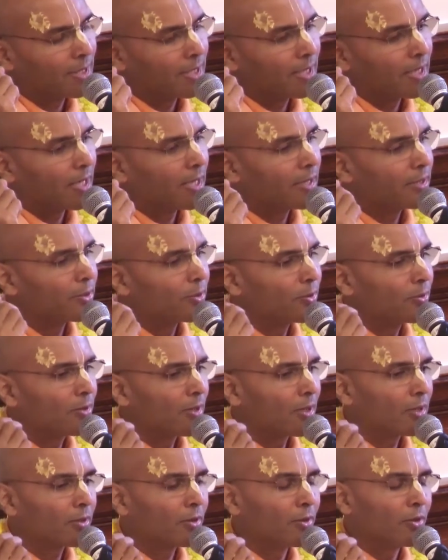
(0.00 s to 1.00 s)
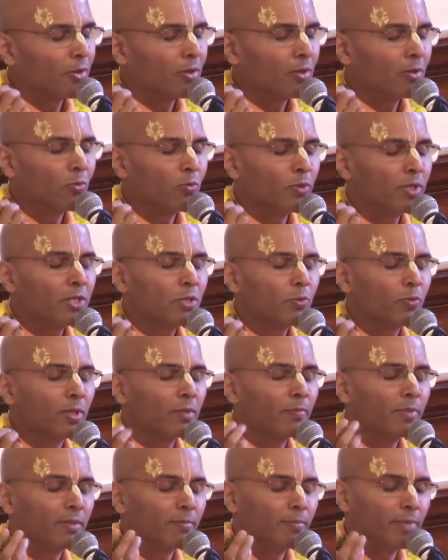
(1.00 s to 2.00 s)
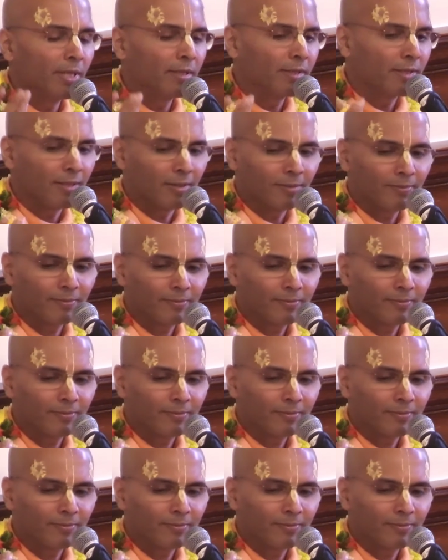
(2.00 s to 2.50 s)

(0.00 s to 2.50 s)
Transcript: I do not know which will be better,